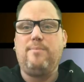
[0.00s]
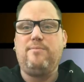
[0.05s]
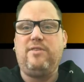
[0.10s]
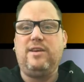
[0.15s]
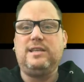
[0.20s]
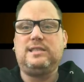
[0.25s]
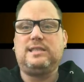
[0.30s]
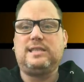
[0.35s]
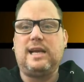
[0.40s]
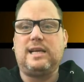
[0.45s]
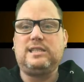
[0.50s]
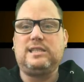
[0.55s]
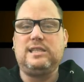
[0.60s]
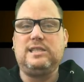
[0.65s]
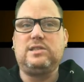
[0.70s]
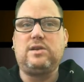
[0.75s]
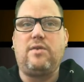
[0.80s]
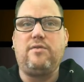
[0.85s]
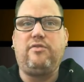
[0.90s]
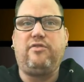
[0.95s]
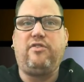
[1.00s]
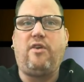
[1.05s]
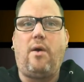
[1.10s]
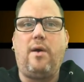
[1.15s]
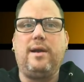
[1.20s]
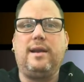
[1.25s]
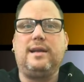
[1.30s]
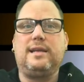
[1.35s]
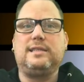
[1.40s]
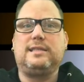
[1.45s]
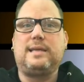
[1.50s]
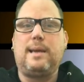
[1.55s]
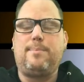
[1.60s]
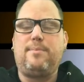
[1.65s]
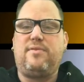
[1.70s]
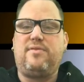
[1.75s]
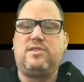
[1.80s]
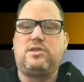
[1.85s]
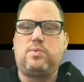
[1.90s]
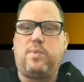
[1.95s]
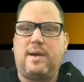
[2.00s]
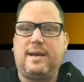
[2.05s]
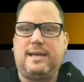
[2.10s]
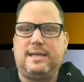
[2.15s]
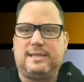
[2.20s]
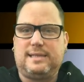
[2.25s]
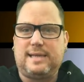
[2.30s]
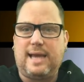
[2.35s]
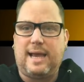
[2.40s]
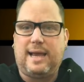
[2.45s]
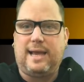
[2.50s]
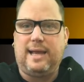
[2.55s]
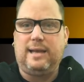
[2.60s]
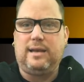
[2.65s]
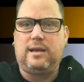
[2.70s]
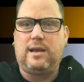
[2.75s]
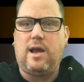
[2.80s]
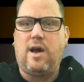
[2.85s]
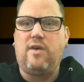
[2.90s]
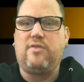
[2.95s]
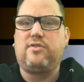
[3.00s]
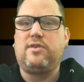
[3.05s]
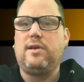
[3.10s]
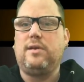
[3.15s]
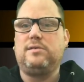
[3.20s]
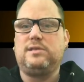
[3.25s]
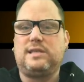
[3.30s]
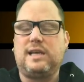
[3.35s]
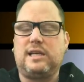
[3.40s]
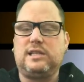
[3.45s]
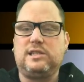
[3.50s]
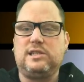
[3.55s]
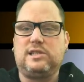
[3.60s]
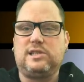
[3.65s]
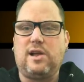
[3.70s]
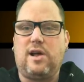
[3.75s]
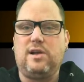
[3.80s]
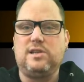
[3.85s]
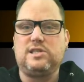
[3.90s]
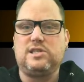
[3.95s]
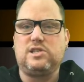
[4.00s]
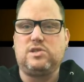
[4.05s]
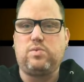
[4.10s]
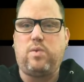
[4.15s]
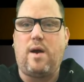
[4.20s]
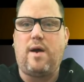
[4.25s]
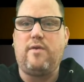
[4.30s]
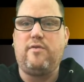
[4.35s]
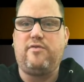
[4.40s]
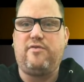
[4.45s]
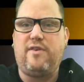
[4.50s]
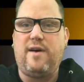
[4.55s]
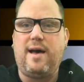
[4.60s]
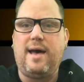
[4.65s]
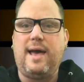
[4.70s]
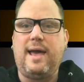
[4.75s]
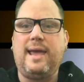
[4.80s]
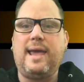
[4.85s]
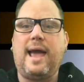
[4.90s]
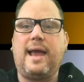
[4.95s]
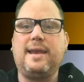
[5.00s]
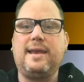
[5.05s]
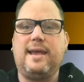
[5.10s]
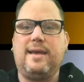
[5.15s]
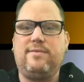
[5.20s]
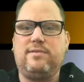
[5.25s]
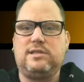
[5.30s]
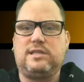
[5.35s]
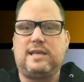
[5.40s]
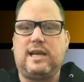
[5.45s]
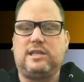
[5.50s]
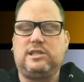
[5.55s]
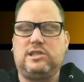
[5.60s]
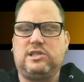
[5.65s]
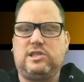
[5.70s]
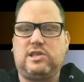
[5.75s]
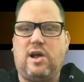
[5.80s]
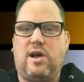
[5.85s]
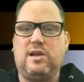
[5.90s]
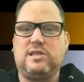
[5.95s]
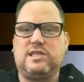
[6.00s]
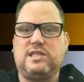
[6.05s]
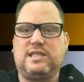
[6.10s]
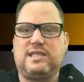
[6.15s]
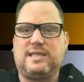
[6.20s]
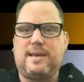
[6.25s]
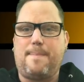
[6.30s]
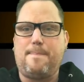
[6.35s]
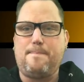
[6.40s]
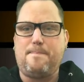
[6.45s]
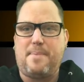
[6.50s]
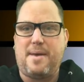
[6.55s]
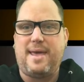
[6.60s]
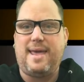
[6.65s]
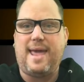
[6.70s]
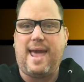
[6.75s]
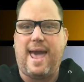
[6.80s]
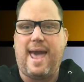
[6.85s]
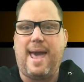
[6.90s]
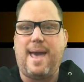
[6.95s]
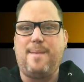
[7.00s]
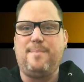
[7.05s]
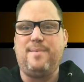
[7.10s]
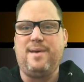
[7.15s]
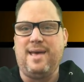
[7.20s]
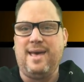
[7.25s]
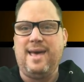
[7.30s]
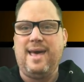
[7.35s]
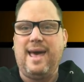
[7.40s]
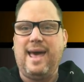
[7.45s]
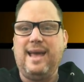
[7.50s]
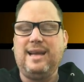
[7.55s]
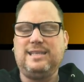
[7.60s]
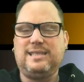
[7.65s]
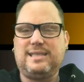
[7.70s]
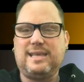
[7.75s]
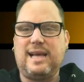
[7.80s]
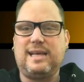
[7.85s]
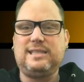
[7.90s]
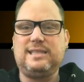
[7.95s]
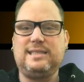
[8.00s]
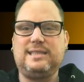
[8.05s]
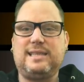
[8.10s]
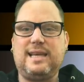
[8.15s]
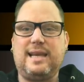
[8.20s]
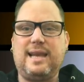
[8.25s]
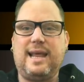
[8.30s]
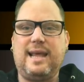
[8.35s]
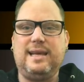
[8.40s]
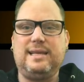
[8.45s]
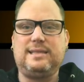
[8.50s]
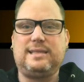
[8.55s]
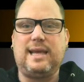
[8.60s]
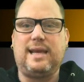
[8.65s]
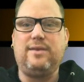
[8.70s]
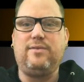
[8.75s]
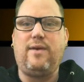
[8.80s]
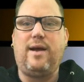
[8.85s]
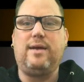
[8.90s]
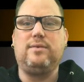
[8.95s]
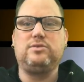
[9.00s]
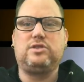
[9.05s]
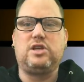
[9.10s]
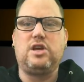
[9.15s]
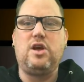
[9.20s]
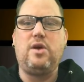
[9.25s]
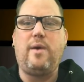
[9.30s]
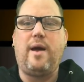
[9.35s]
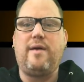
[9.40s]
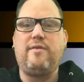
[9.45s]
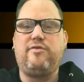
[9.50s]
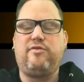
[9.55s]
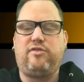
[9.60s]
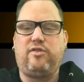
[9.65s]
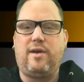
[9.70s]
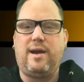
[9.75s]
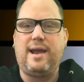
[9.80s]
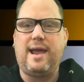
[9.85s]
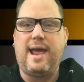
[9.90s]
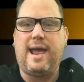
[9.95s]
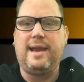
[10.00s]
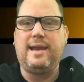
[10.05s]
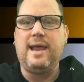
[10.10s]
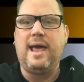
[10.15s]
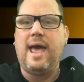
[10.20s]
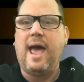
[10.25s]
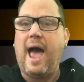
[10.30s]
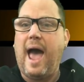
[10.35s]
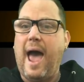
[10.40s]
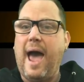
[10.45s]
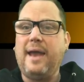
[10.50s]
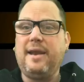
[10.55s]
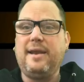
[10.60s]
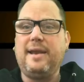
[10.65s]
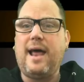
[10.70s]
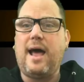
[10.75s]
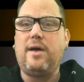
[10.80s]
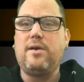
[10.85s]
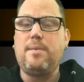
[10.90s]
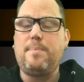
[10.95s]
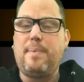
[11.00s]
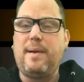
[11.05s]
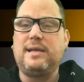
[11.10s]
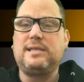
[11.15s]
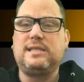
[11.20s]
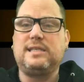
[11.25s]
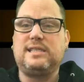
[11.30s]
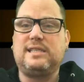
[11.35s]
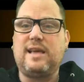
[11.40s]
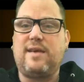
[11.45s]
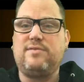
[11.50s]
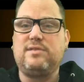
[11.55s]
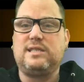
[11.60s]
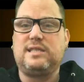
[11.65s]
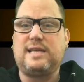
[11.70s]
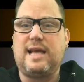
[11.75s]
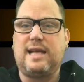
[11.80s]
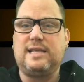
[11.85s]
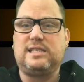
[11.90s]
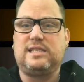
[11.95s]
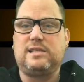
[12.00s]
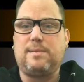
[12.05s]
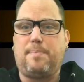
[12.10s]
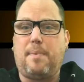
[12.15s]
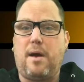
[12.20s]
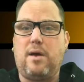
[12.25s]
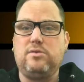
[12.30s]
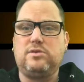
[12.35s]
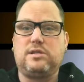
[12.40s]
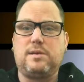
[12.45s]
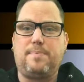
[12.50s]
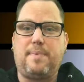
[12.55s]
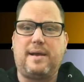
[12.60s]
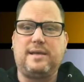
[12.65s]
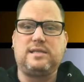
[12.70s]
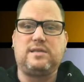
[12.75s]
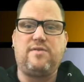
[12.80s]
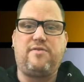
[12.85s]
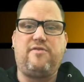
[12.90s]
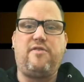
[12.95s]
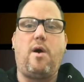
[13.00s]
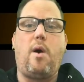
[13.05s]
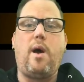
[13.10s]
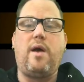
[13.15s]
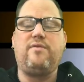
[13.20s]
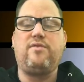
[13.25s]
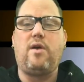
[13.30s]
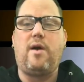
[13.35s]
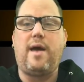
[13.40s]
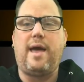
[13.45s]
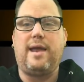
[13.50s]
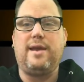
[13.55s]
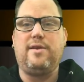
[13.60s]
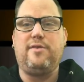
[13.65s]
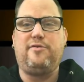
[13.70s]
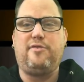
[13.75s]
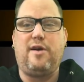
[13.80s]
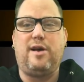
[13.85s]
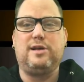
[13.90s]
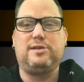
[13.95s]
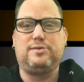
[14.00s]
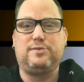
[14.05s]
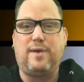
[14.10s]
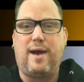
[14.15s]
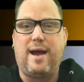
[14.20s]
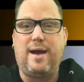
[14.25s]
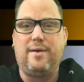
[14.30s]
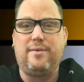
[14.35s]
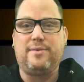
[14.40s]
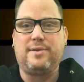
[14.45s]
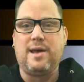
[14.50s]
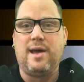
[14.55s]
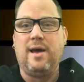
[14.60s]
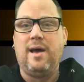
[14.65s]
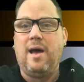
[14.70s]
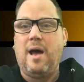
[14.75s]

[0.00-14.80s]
This session is on Friday, December the 22nd. The afternoon session starts at 12:30 and the evening session starts at 7 p.m. Each session in round 2 have 3 in and are now the best of 7 sets as opposed to best of 5 like in the first round.